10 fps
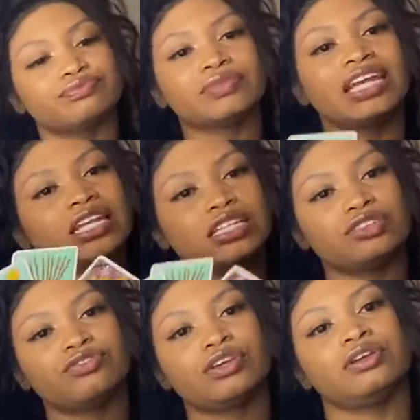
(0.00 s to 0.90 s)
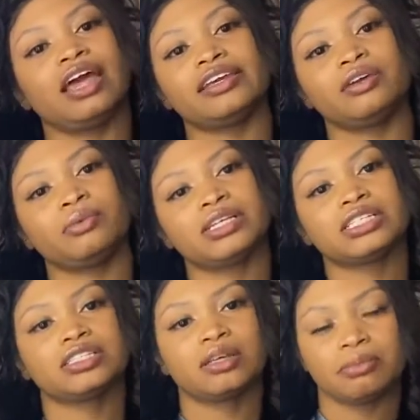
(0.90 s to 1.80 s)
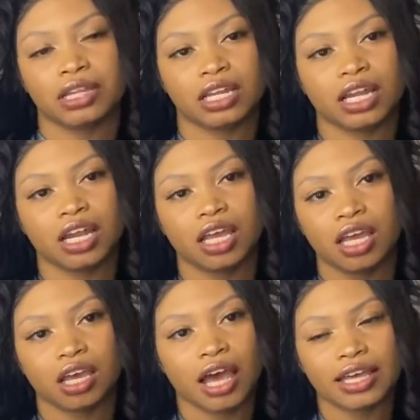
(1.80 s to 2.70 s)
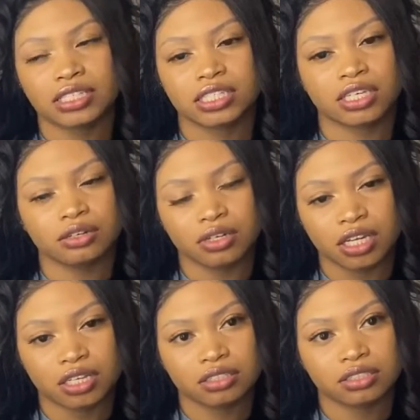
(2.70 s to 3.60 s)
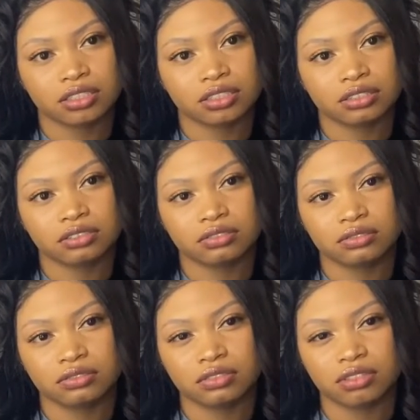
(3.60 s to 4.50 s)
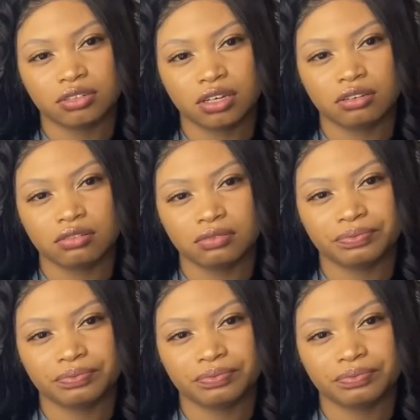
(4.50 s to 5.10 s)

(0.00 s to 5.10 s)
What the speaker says: like it wasn't something as serious, you know?